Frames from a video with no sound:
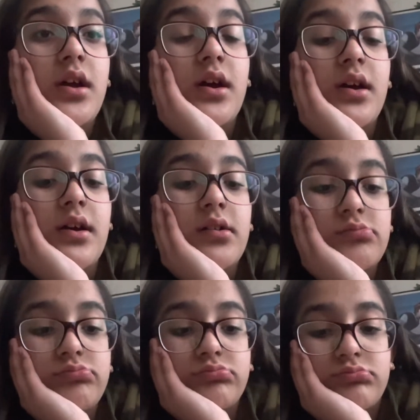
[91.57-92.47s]
and
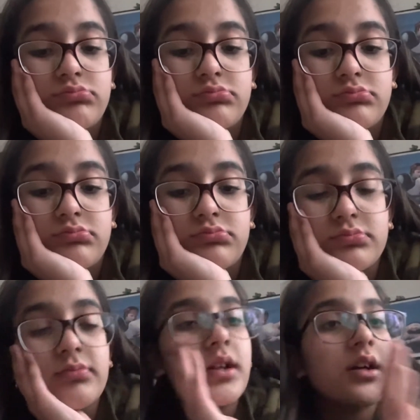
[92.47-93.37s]

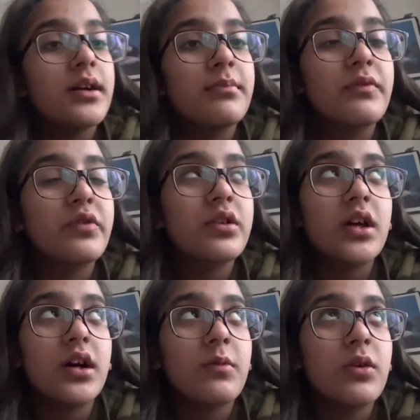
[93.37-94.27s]
before that
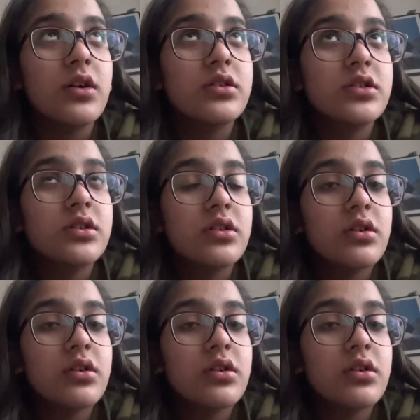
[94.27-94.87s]
I watched